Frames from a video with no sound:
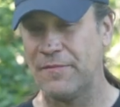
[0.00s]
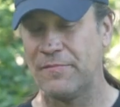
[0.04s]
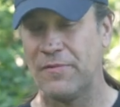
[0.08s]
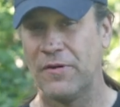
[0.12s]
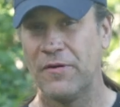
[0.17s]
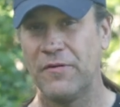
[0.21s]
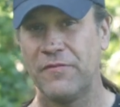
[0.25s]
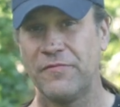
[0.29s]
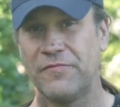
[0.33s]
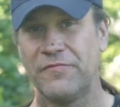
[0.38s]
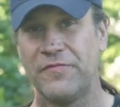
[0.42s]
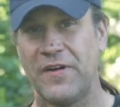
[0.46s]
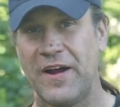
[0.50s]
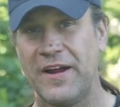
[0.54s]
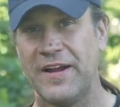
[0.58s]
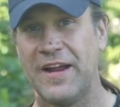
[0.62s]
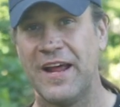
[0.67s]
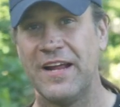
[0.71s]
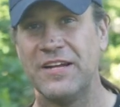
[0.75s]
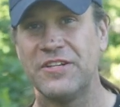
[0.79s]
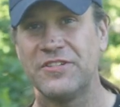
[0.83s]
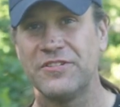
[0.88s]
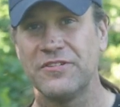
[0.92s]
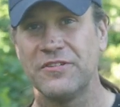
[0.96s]
about
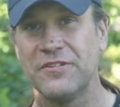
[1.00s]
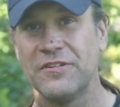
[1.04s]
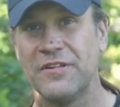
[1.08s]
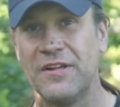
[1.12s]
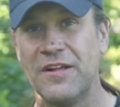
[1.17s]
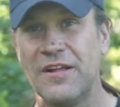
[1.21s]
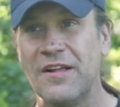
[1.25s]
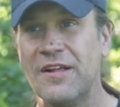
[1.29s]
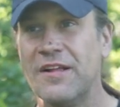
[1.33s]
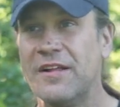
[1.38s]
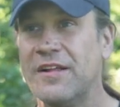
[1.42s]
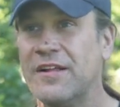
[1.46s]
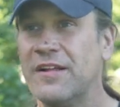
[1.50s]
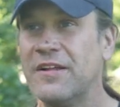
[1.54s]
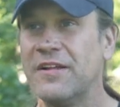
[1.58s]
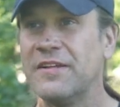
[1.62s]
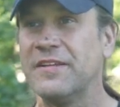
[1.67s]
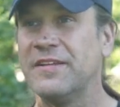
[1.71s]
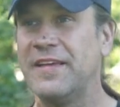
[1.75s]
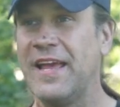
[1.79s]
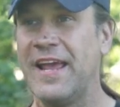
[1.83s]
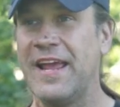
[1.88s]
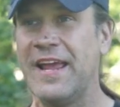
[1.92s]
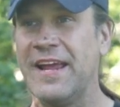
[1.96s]
financial
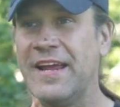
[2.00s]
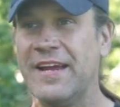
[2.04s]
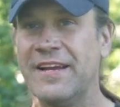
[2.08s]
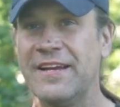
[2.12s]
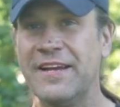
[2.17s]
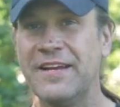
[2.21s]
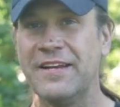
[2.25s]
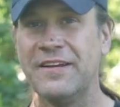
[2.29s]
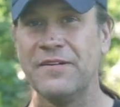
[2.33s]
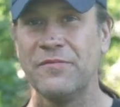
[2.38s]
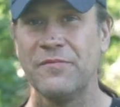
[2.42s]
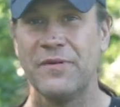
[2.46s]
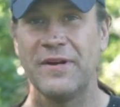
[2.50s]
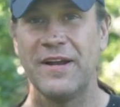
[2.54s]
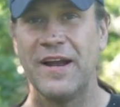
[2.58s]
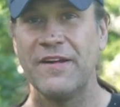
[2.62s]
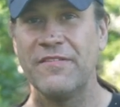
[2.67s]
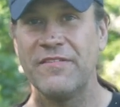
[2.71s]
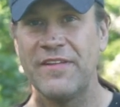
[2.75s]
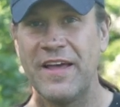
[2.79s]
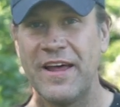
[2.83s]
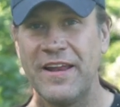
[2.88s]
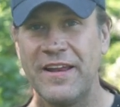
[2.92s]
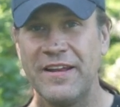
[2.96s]
gain and
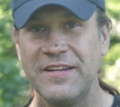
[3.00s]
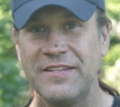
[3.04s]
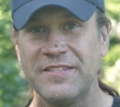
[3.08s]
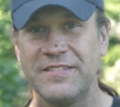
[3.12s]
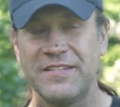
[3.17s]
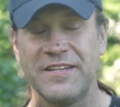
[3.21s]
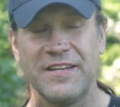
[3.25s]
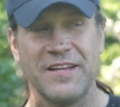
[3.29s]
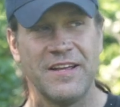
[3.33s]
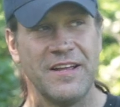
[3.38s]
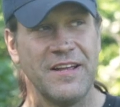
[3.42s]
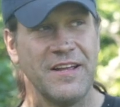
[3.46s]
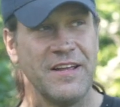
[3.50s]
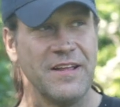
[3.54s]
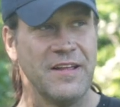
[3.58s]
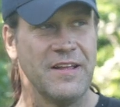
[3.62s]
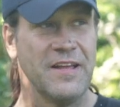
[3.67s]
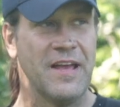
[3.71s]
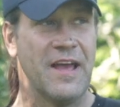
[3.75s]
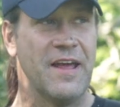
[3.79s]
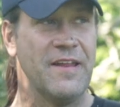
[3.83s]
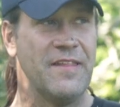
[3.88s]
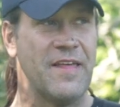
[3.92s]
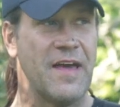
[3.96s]
whatever that is.
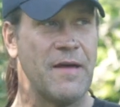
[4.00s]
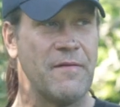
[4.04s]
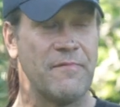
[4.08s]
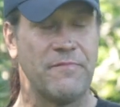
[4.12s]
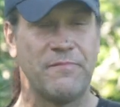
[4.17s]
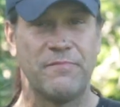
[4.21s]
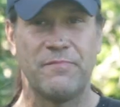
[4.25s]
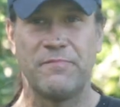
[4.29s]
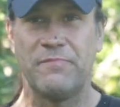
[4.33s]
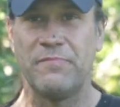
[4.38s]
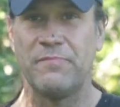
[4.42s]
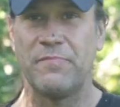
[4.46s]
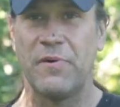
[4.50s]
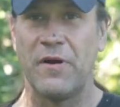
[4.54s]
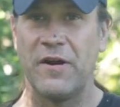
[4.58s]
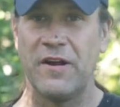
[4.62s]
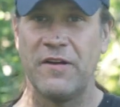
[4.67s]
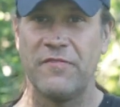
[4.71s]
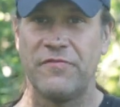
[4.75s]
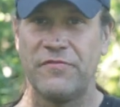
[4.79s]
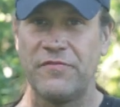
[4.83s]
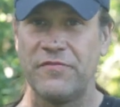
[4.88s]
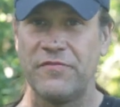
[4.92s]
And that part of...